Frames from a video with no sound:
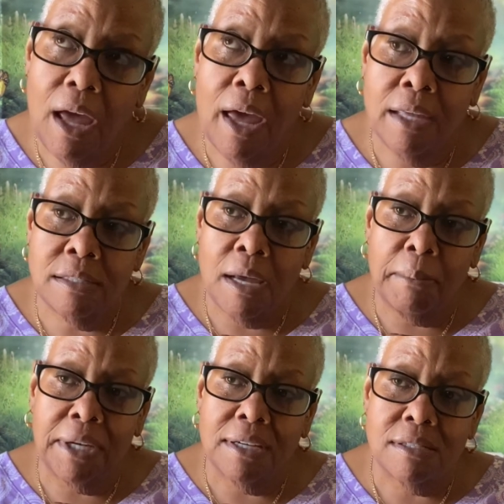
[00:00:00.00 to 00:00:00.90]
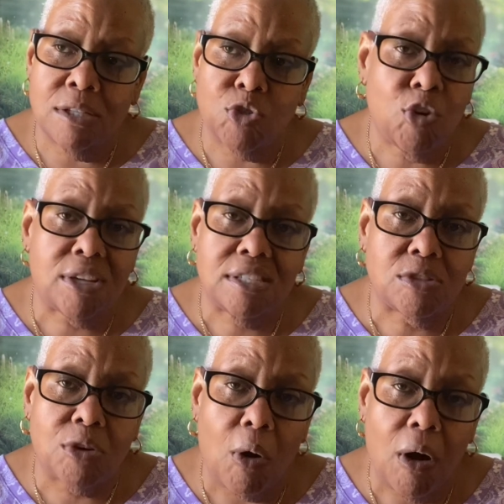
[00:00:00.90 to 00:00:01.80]
And because the trust
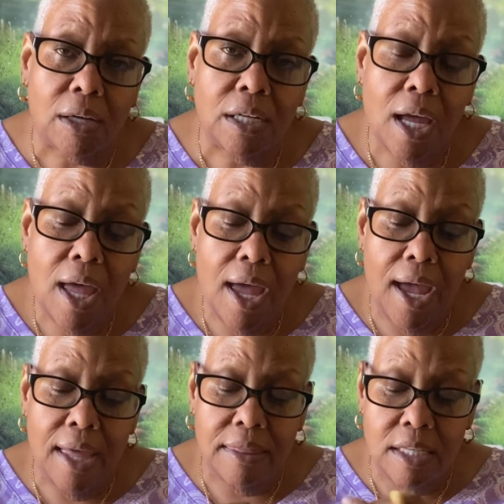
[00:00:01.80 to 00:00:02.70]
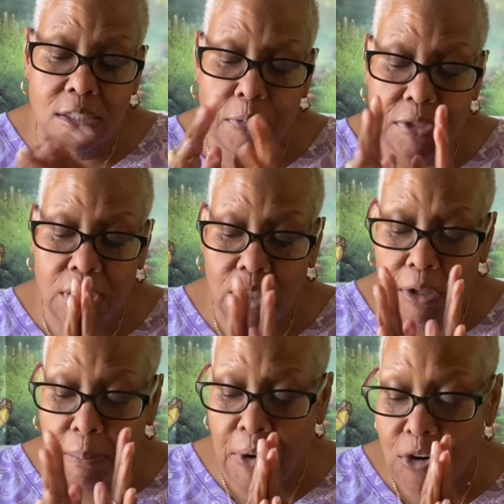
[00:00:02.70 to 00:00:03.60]
is gone. And this
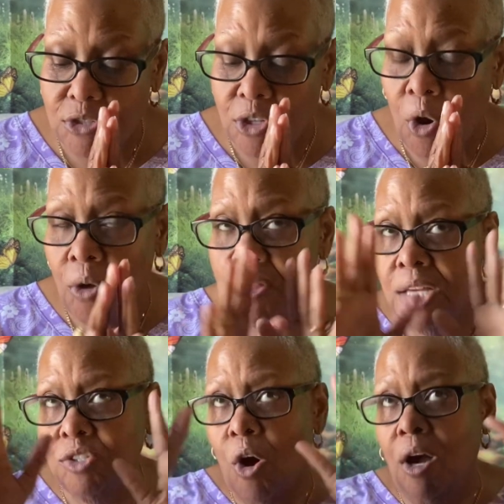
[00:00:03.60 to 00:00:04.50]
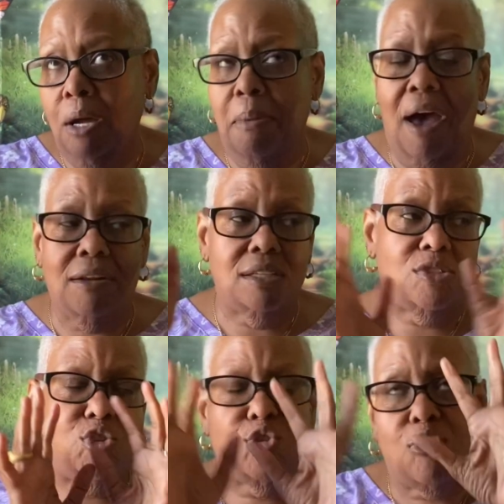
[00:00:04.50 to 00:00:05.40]
particular person, all they talk about is
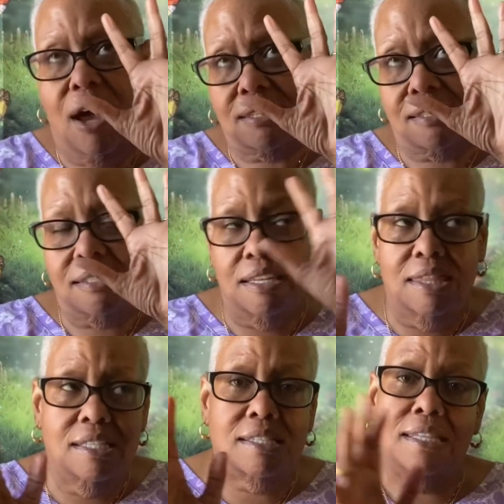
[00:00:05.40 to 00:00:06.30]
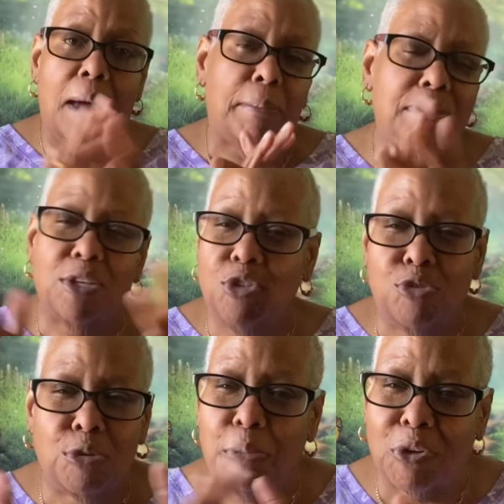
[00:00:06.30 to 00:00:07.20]
trust and this and that, but then you
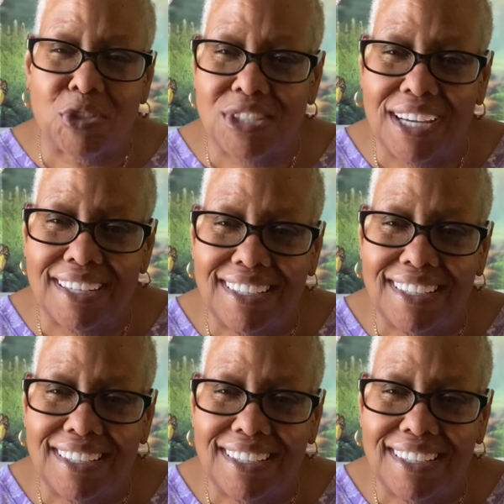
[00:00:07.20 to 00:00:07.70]
do bullshit.